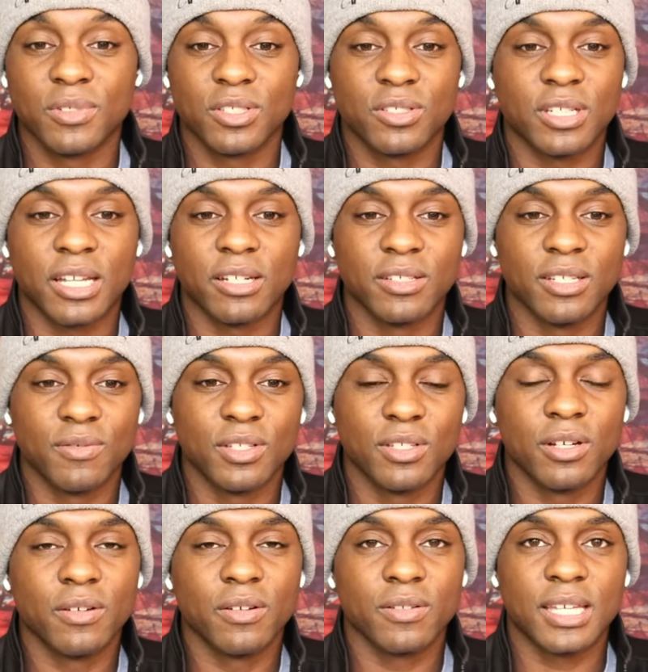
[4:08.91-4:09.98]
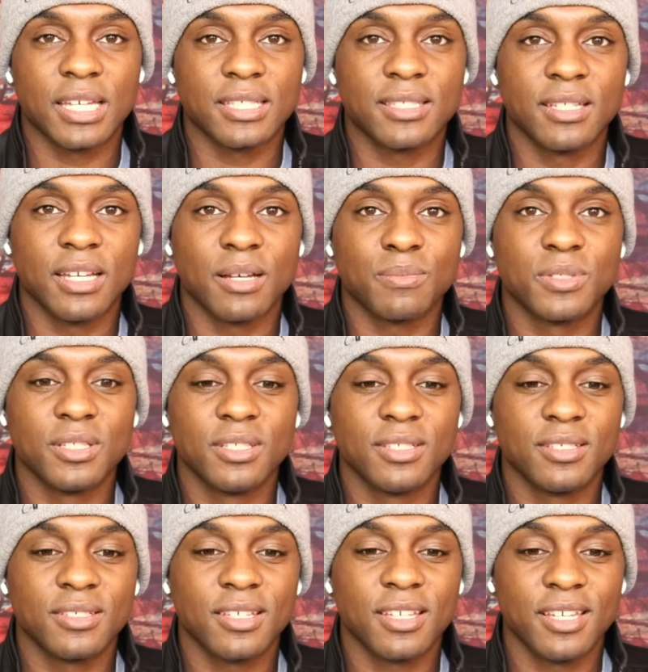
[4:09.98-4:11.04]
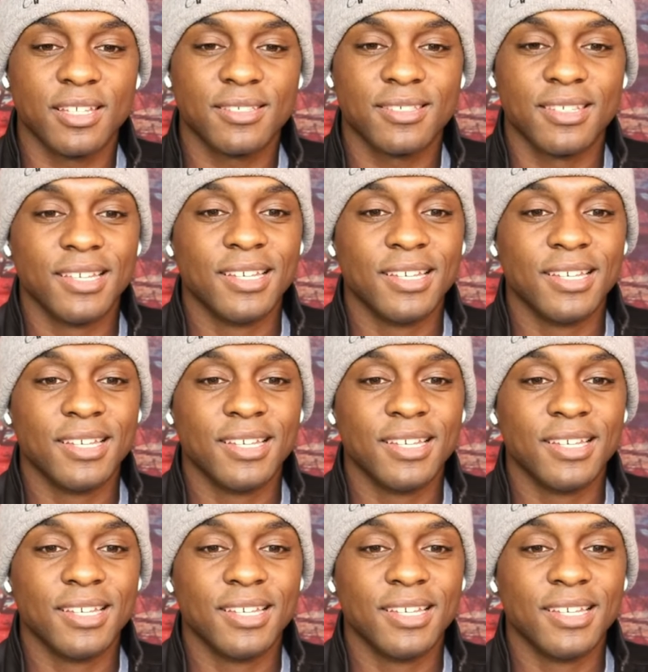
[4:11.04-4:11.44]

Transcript: which I don't even know if that's an option in this case,